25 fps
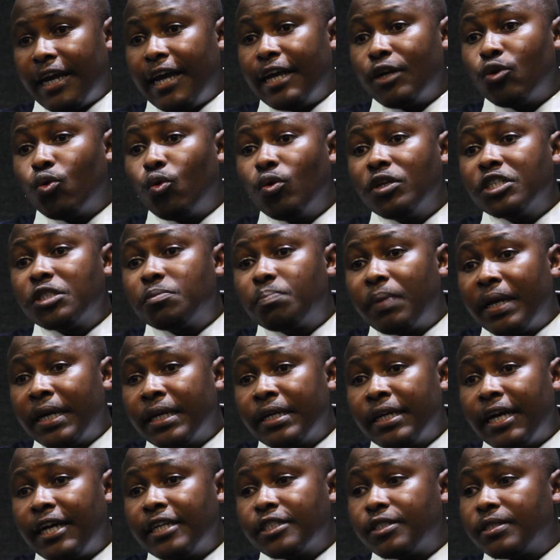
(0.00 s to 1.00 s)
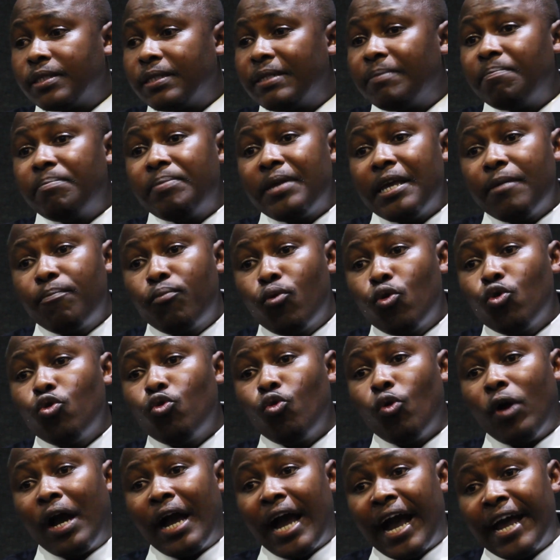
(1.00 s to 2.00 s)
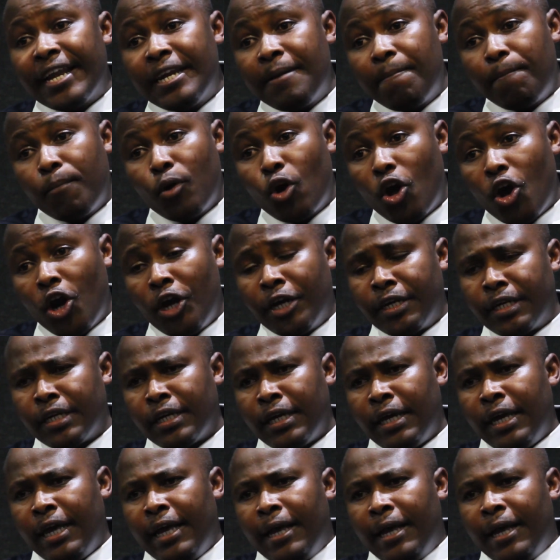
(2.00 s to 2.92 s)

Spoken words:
And who is paying that? The people who are unemployed,